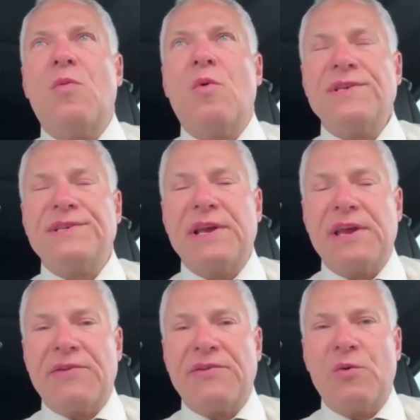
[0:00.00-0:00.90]
once
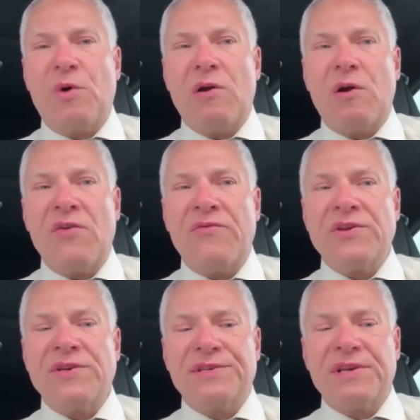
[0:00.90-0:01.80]
they get to our
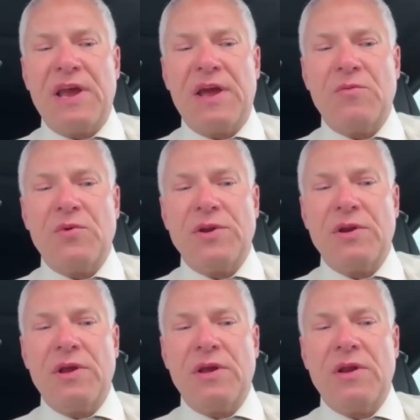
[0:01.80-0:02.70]
office, and
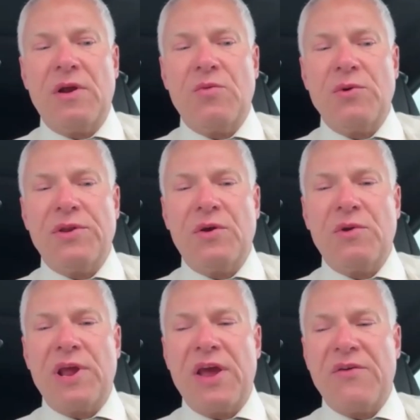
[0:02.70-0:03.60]
we
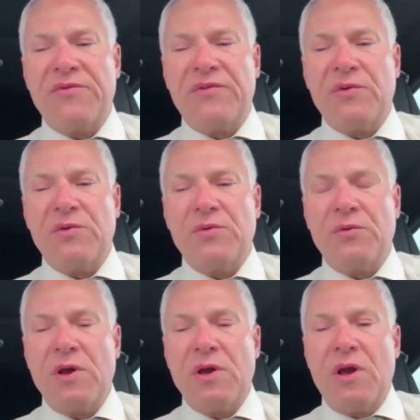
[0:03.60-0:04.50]
don't have
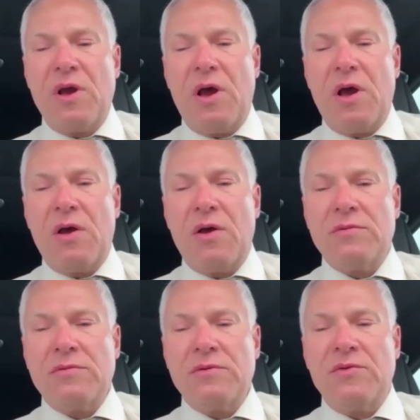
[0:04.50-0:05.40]
to
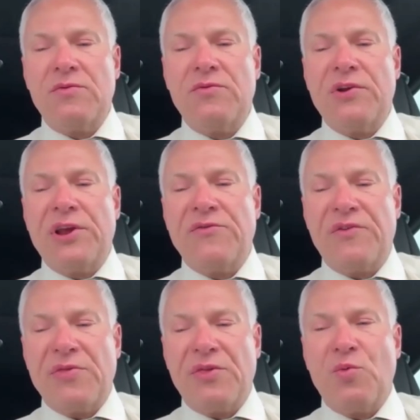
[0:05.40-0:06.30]

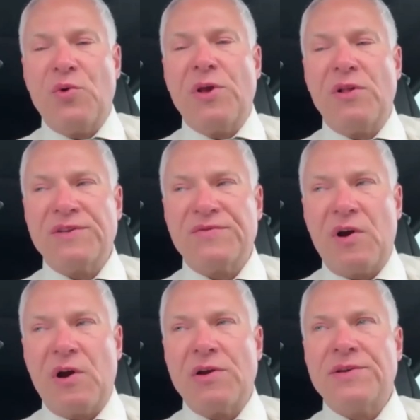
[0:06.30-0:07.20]
reinvent the wheel as
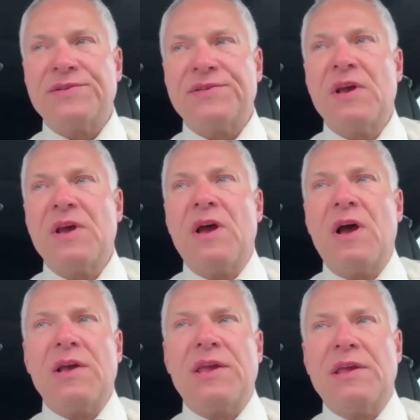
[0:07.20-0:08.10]
far as
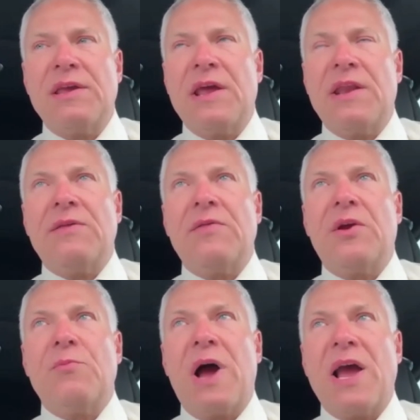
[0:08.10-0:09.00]
getting
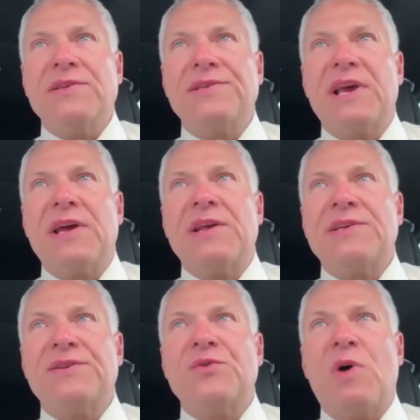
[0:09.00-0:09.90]
their mindset
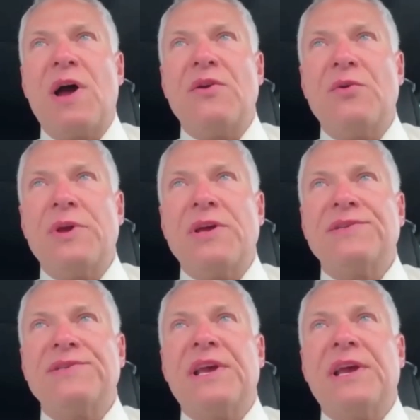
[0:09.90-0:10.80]
as to why they're
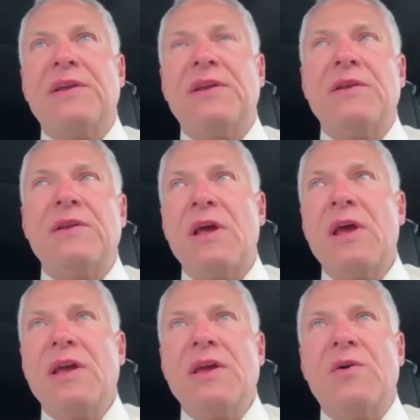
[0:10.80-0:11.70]
being seen. And
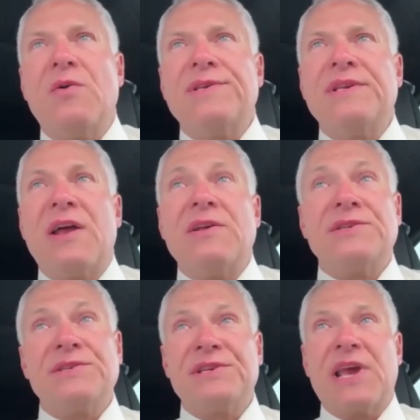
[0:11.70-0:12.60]
it's not
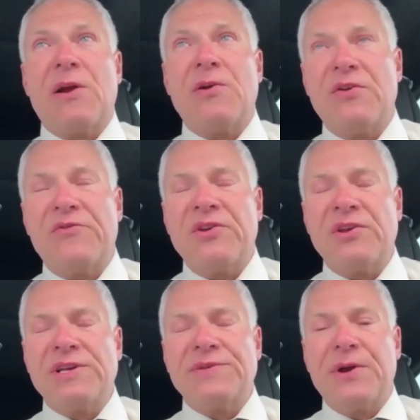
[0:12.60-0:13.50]
as scary of
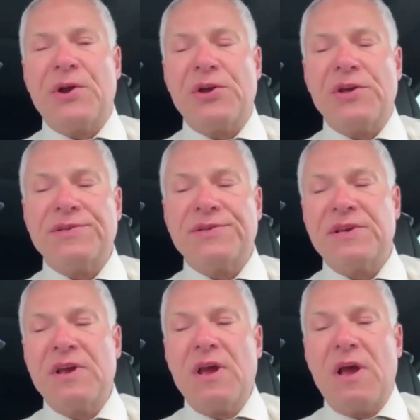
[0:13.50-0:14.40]
an
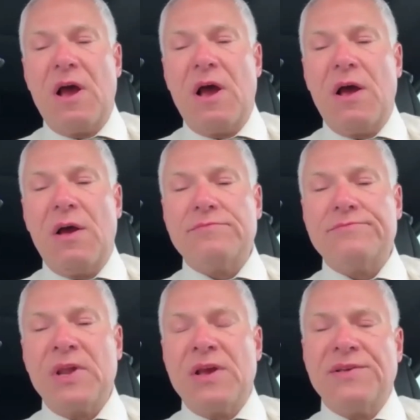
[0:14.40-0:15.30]
experience.
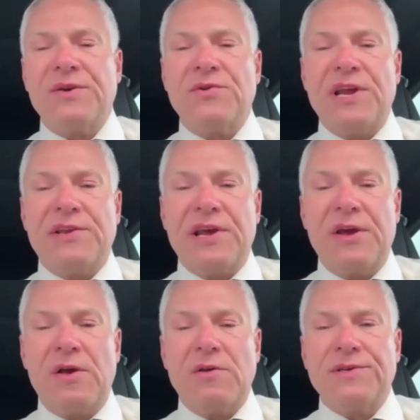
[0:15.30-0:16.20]
So
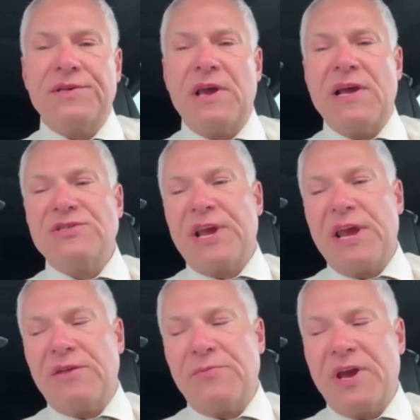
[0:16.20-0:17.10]
details,
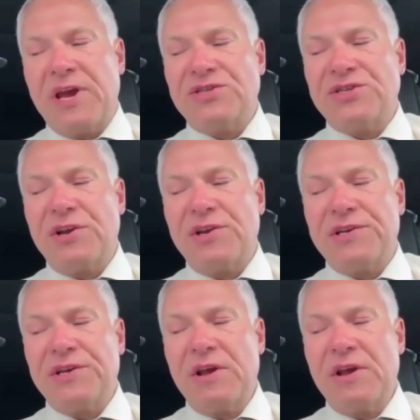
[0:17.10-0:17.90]
educate the patient,